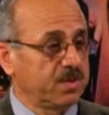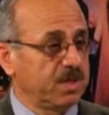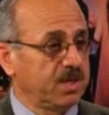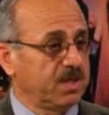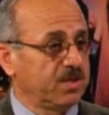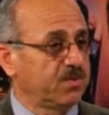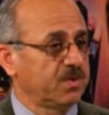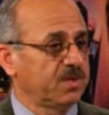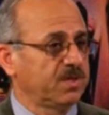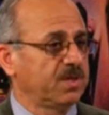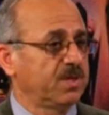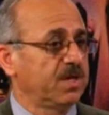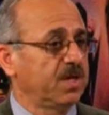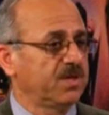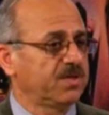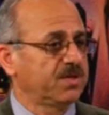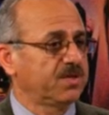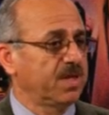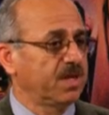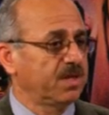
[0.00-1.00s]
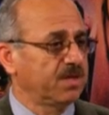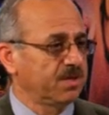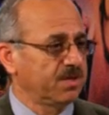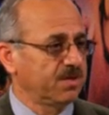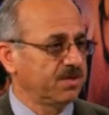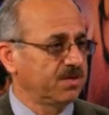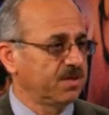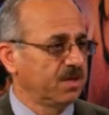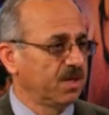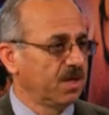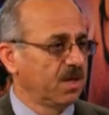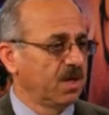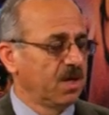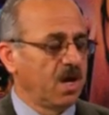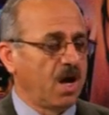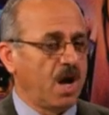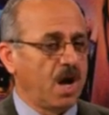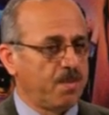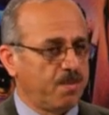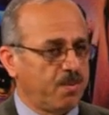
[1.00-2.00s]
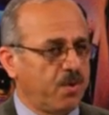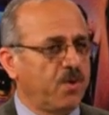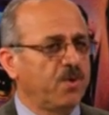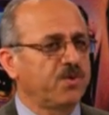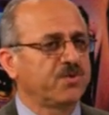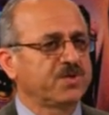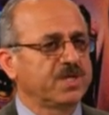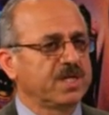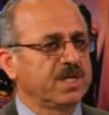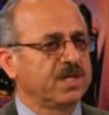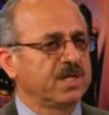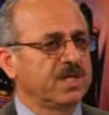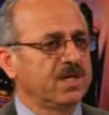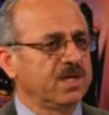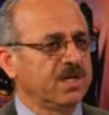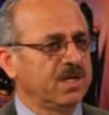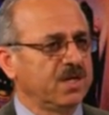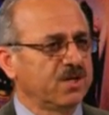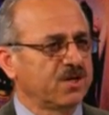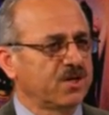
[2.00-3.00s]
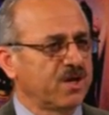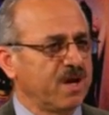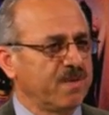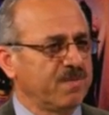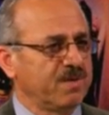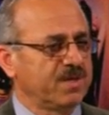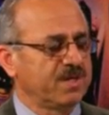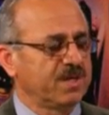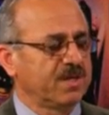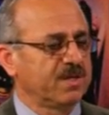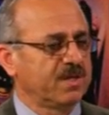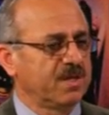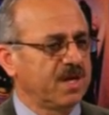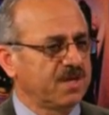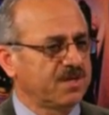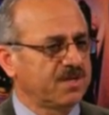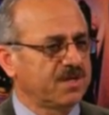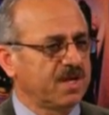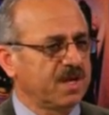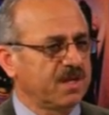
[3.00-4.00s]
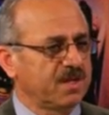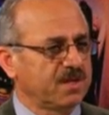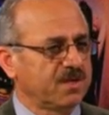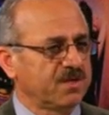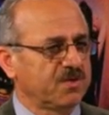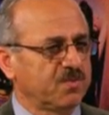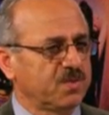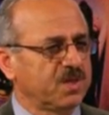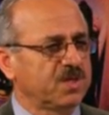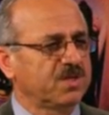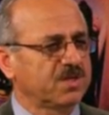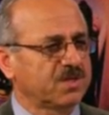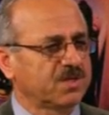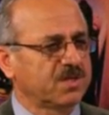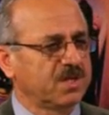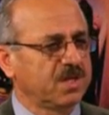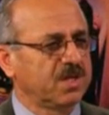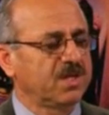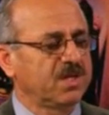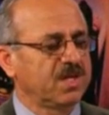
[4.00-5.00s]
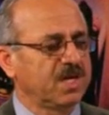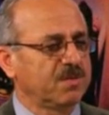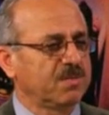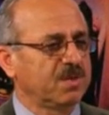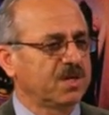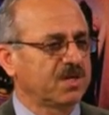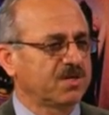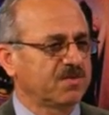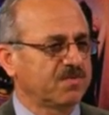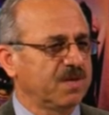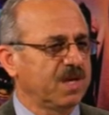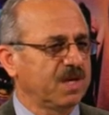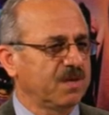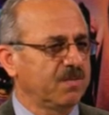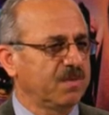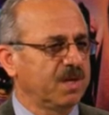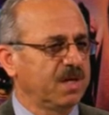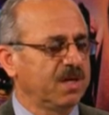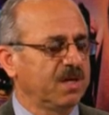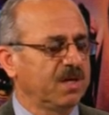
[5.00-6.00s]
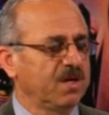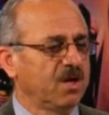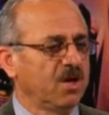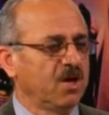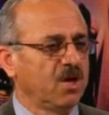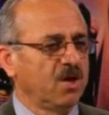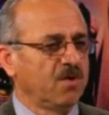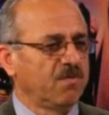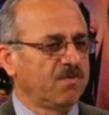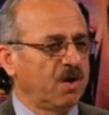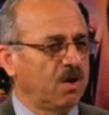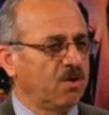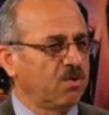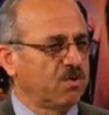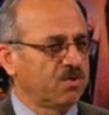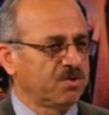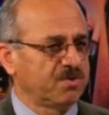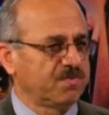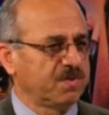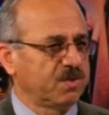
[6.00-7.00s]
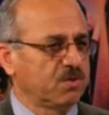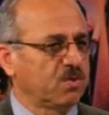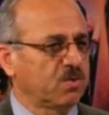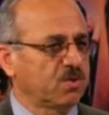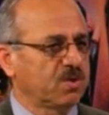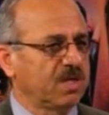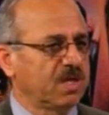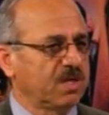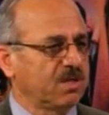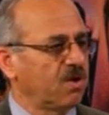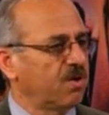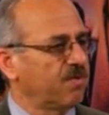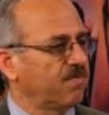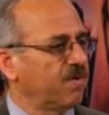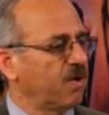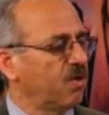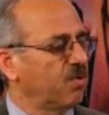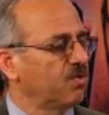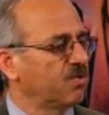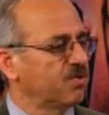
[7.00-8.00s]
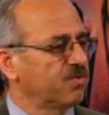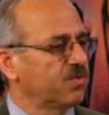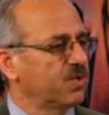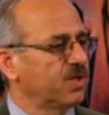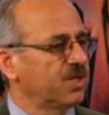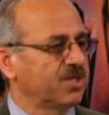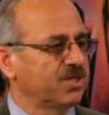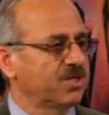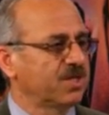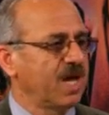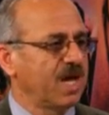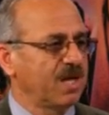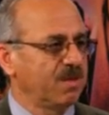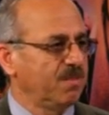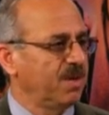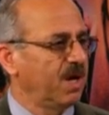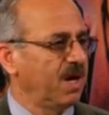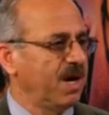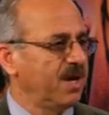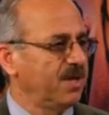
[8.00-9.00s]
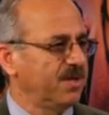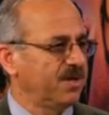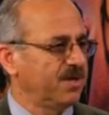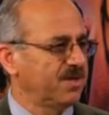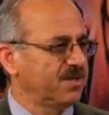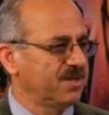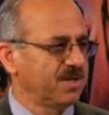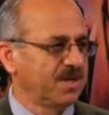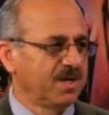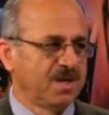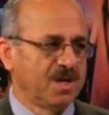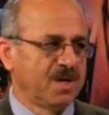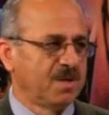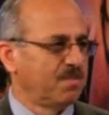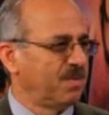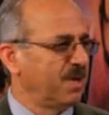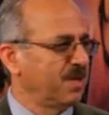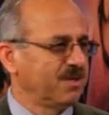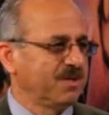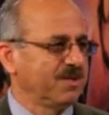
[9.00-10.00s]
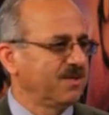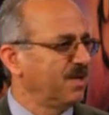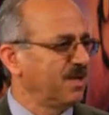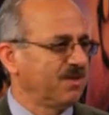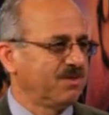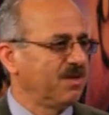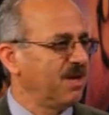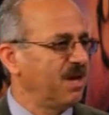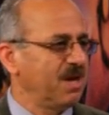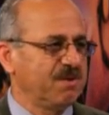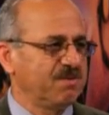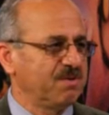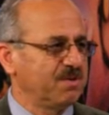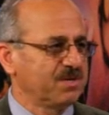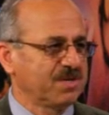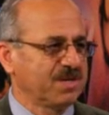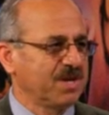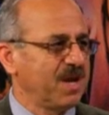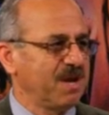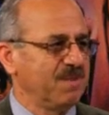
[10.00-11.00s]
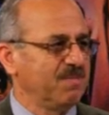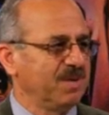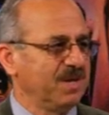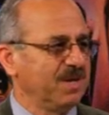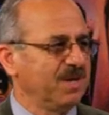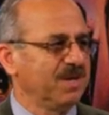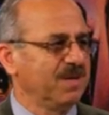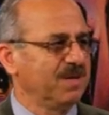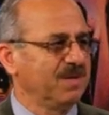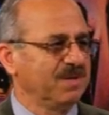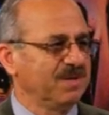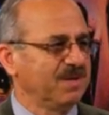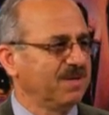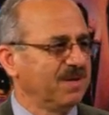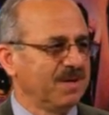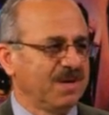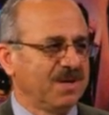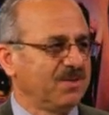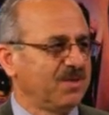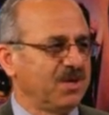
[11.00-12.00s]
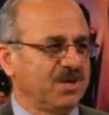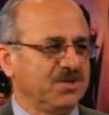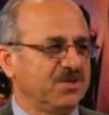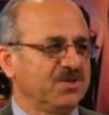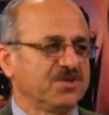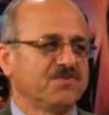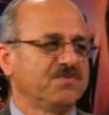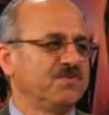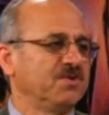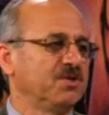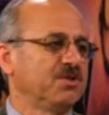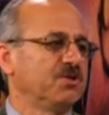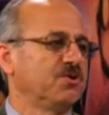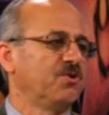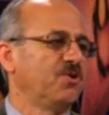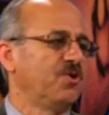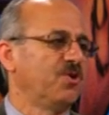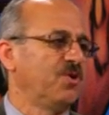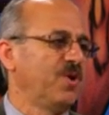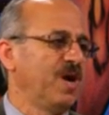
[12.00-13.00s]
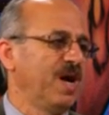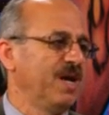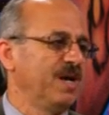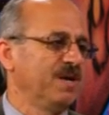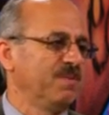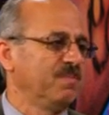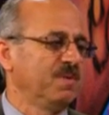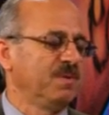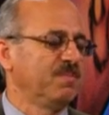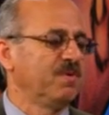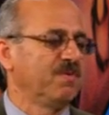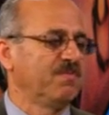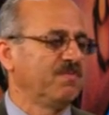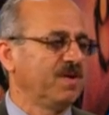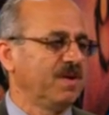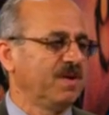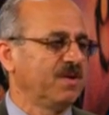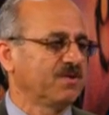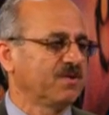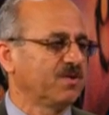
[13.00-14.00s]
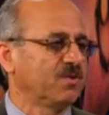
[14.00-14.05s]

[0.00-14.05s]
It was a death sentence. Opposing in Islam is a death sentence. We just did that because we had many followers. We thought that our followers would stand behind us, but the terror came in. They just withdrew, and people felt,